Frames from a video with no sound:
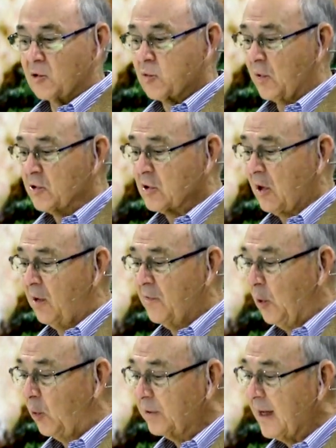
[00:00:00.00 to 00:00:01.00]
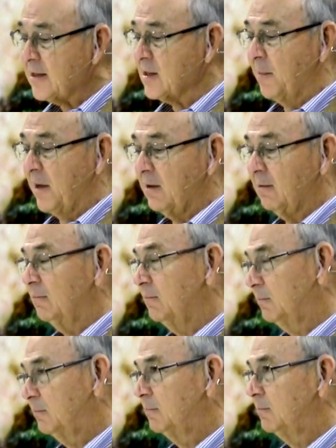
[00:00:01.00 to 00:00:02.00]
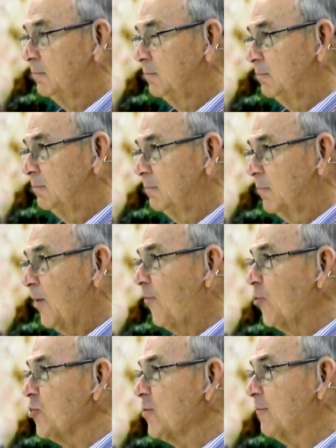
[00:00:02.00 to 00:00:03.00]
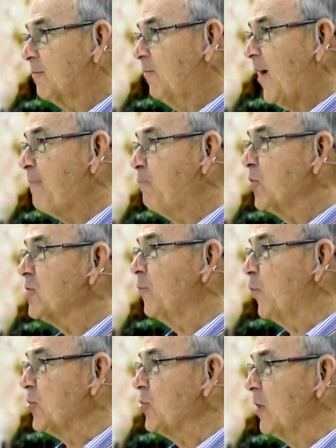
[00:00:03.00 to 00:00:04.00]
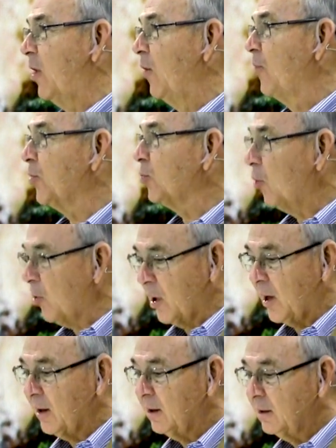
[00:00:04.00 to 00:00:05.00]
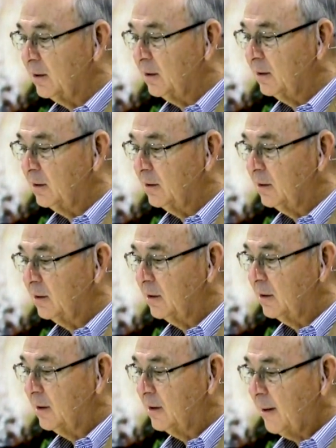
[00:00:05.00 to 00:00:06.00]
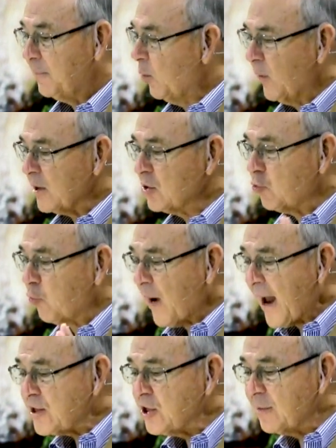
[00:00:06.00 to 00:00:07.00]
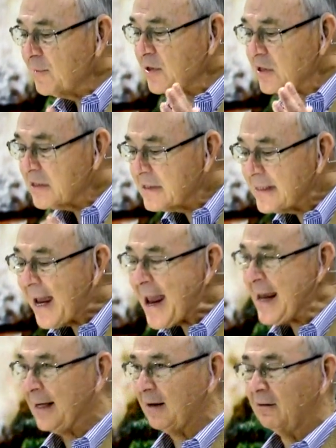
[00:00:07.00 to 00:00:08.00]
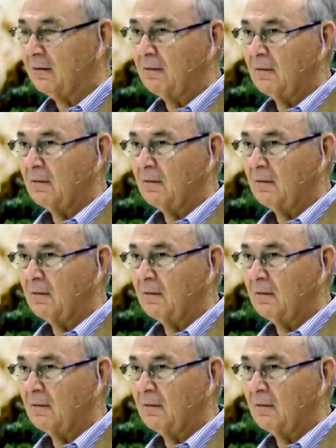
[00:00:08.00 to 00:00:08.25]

was what was called the Old Testament, the first five books of which are called the Torah. I mean, what a tragic mistake